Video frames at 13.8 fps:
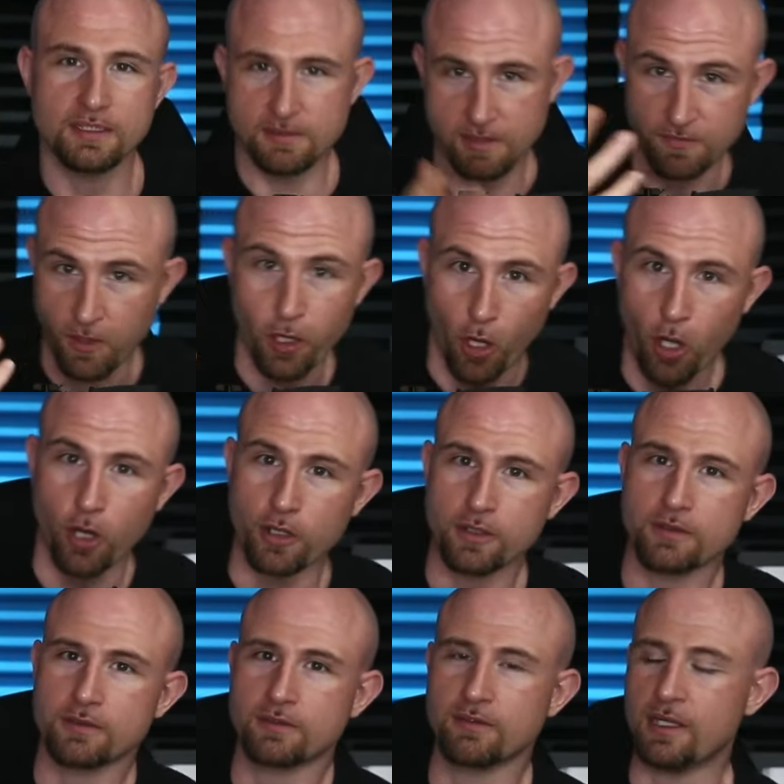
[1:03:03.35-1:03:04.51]
It's very hard,
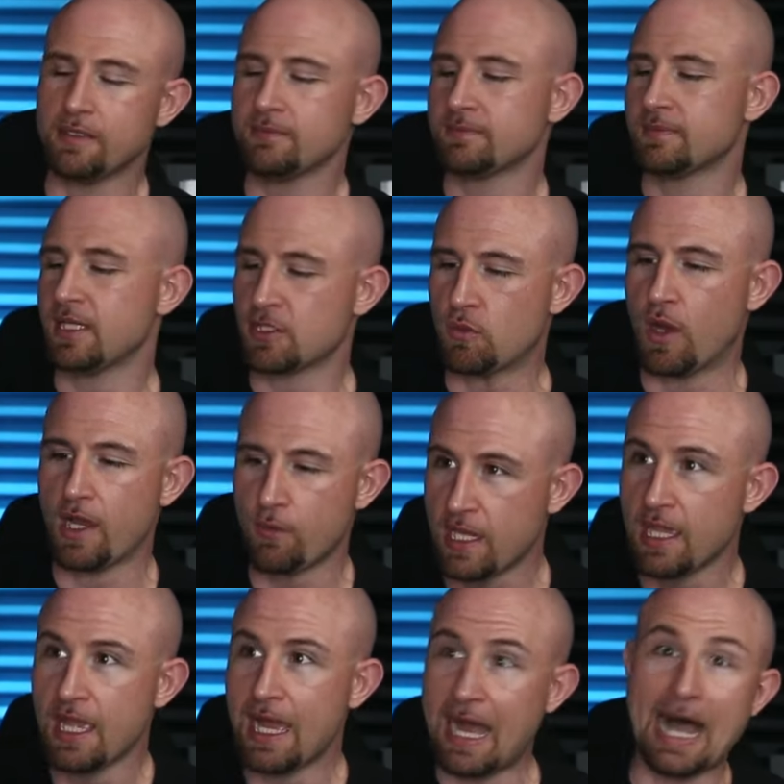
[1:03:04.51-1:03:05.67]
right? That's why
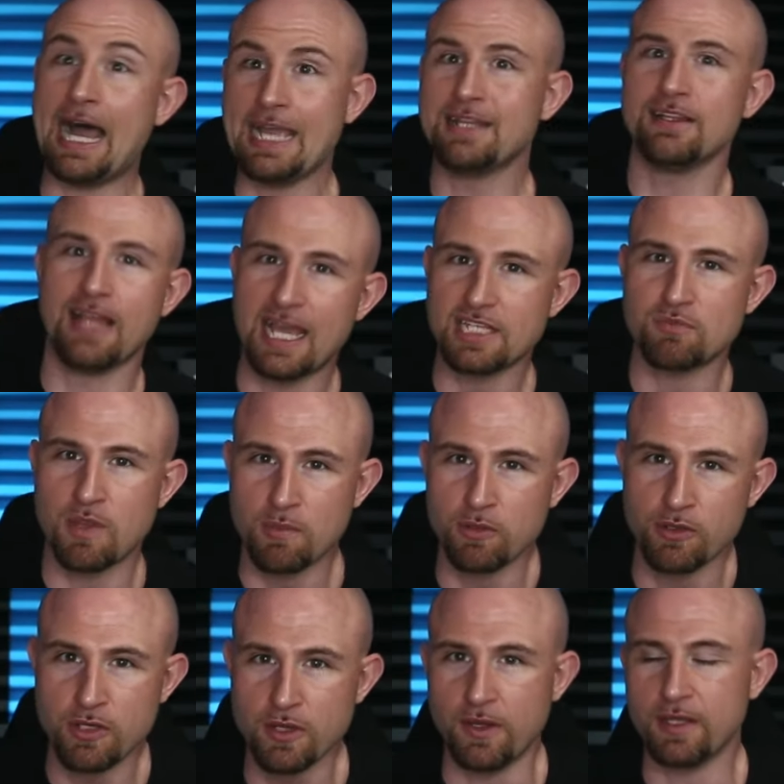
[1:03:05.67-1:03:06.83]
we idolize people
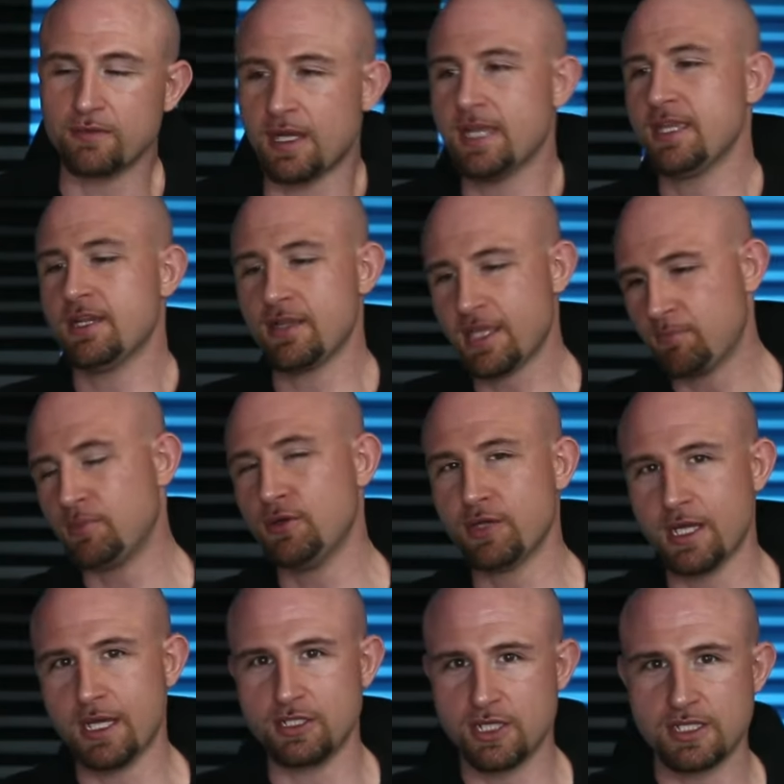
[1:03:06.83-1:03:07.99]
who do it, right? You know, you get
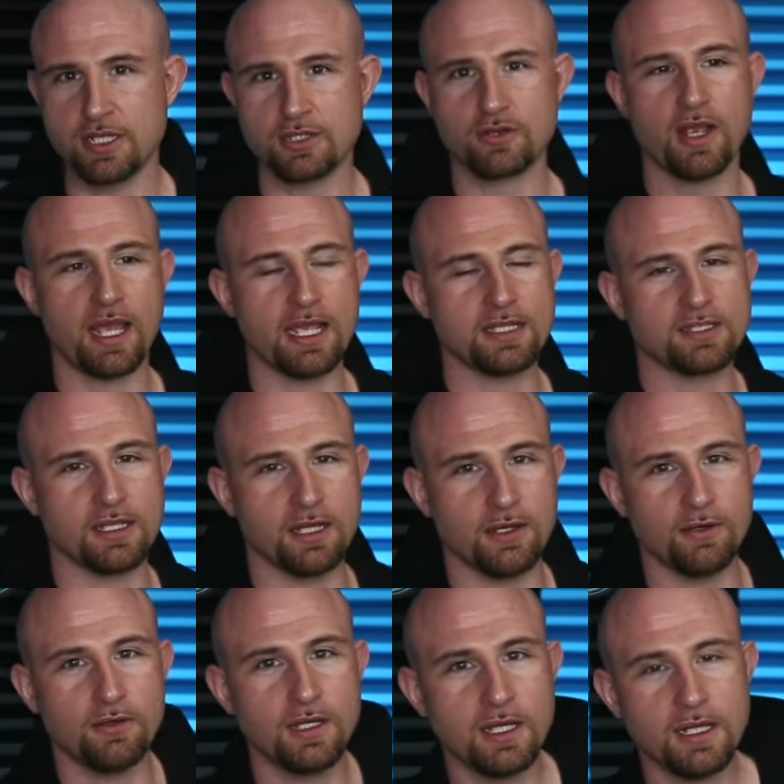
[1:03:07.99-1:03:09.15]
Buddha, Jesus Christ, you
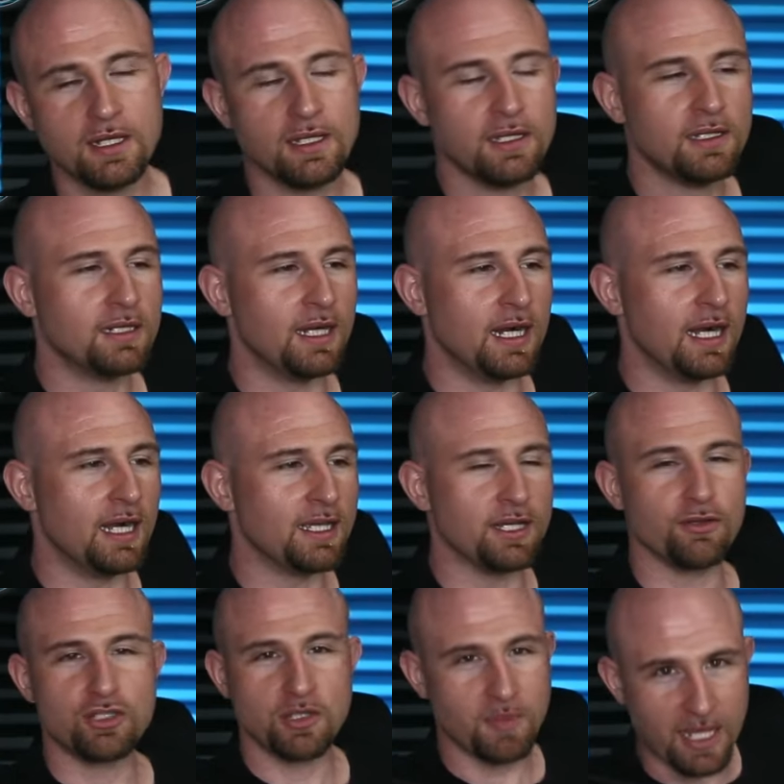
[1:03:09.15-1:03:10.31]
know,
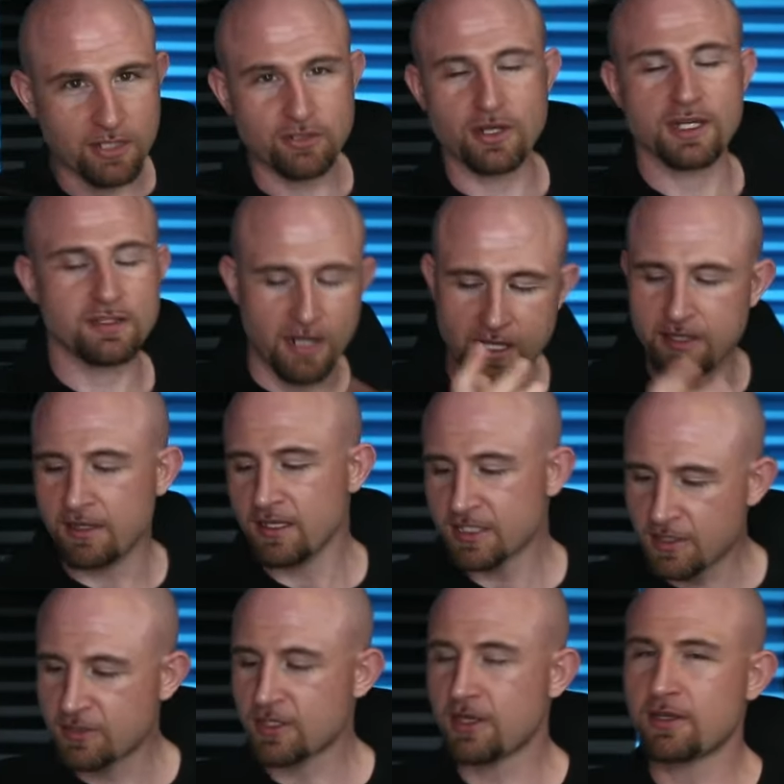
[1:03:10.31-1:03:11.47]
Jimi Hendrix, right? The list
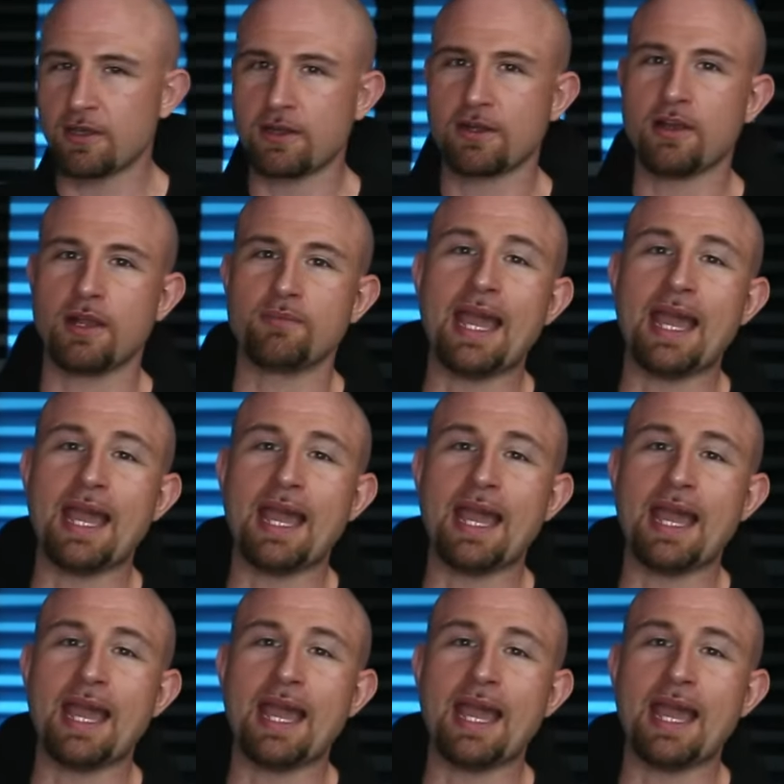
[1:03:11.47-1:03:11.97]
goes on and on and on.